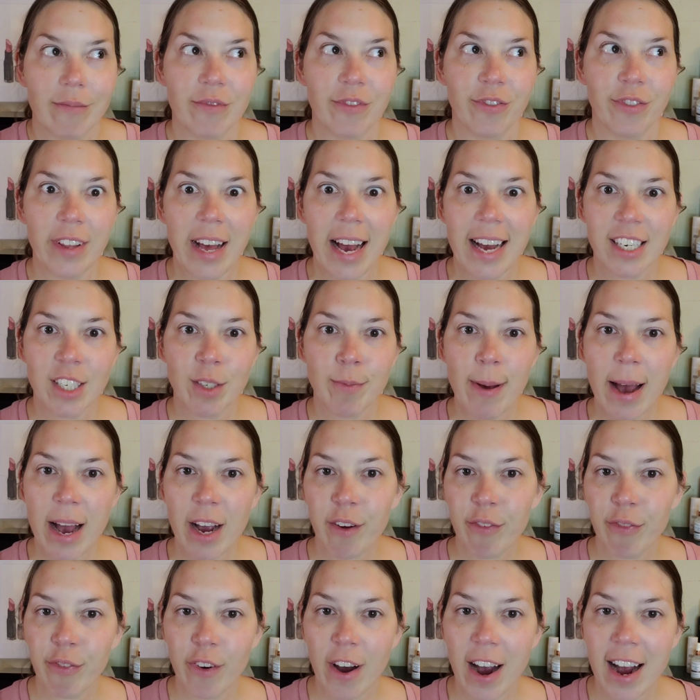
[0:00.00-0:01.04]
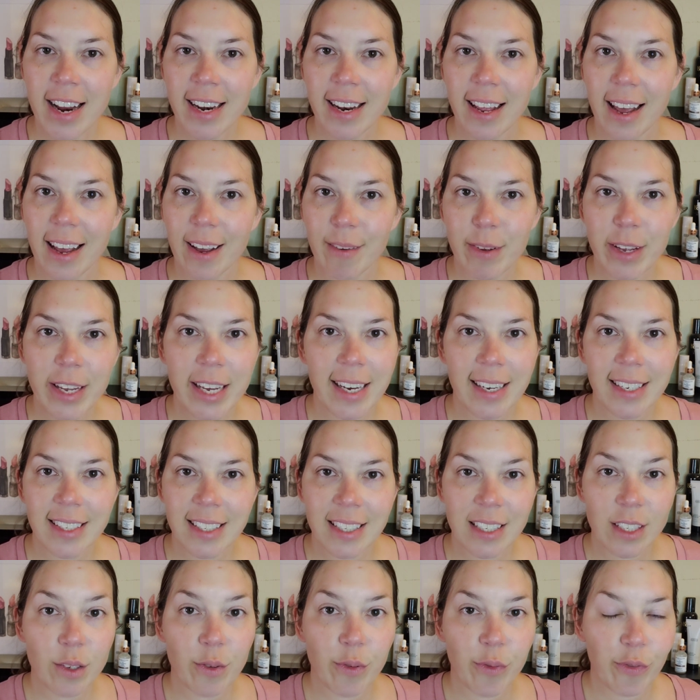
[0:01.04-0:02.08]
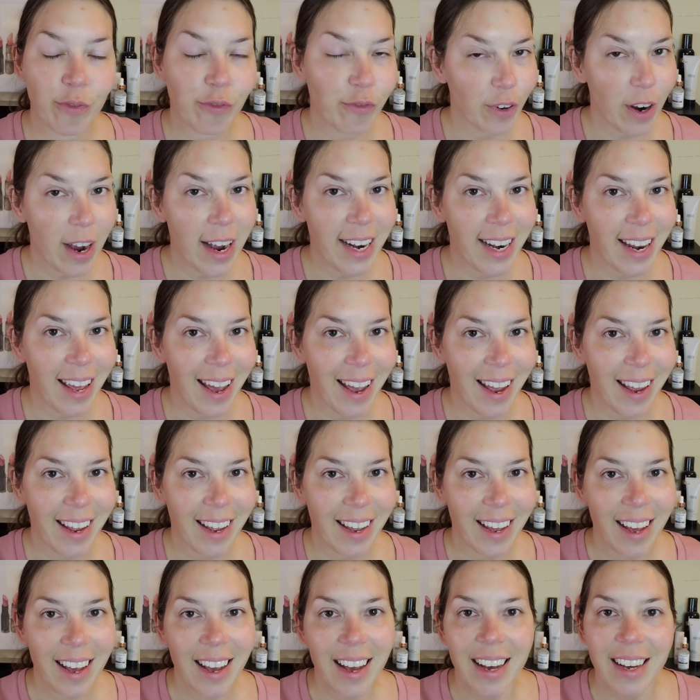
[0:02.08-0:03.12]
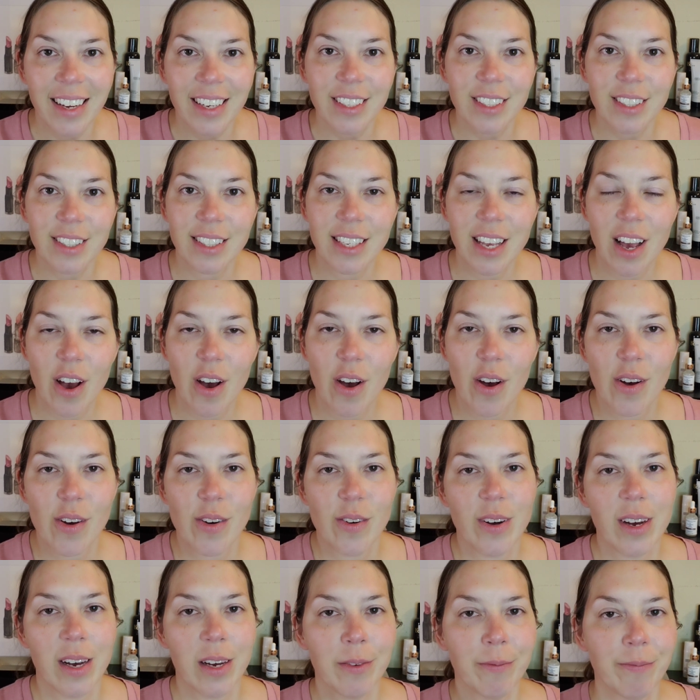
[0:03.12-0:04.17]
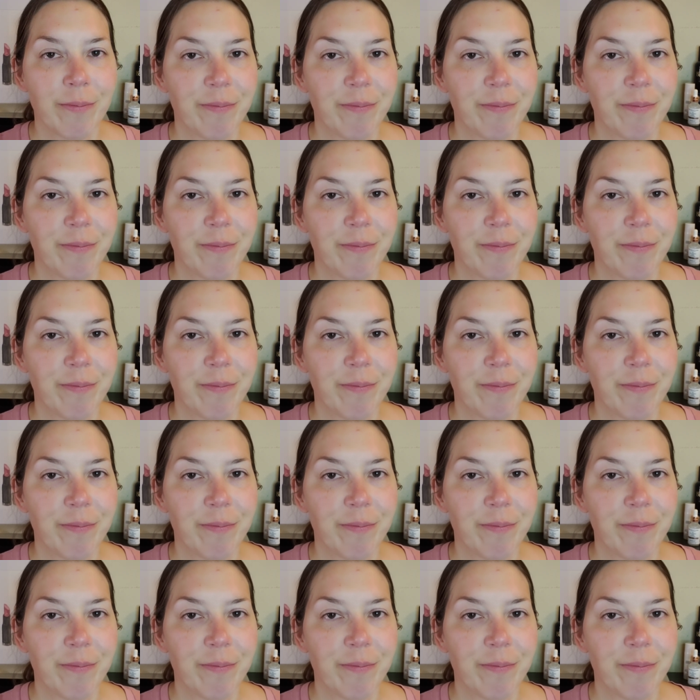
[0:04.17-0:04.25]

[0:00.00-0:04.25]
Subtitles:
Flashback Friday because it's Friday. So,